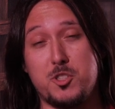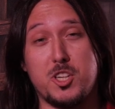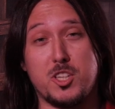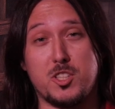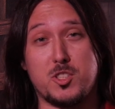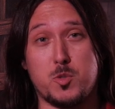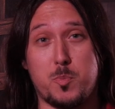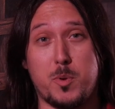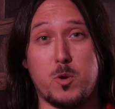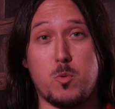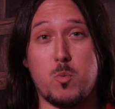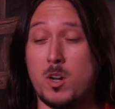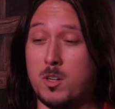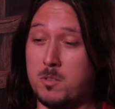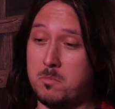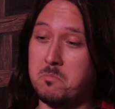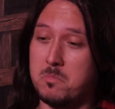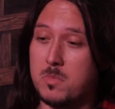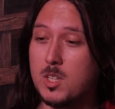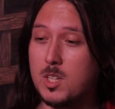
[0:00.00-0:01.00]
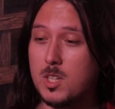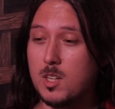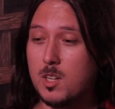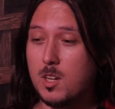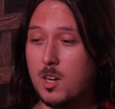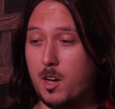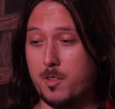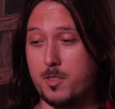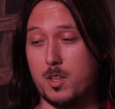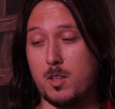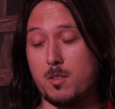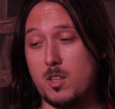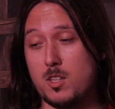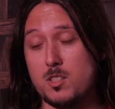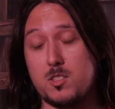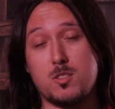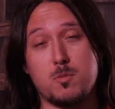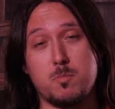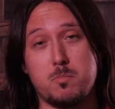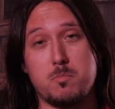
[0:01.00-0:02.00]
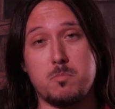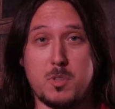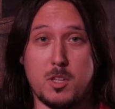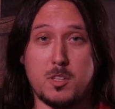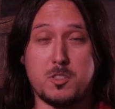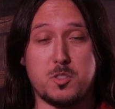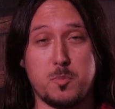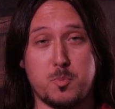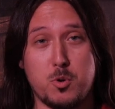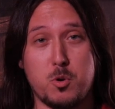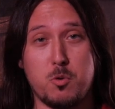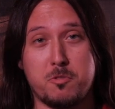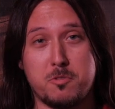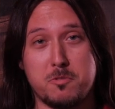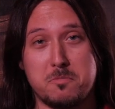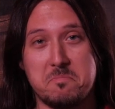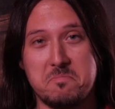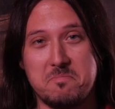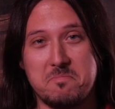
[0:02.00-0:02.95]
just to pick one. I think that's the proof.